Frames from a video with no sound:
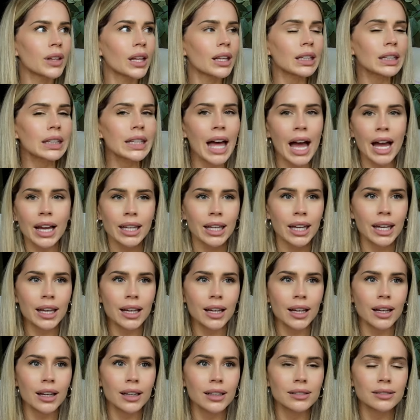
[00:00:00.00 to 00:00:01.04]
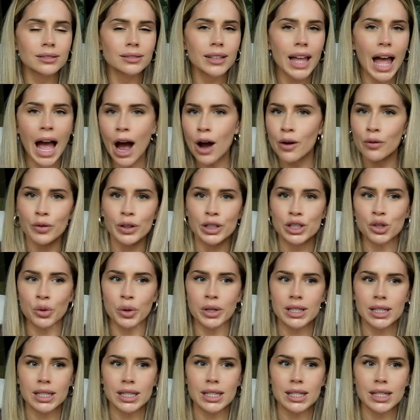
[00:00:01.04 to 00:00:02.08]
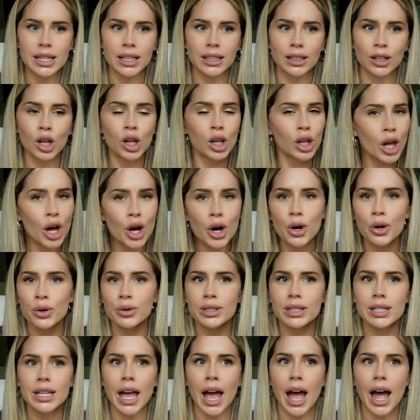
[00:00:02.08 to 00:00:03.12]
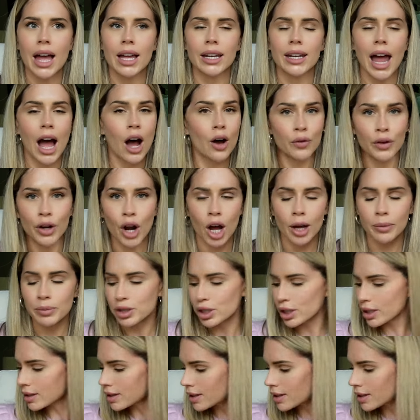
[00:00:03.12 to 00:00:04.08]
lacking outfit choices and clothes and outfit options.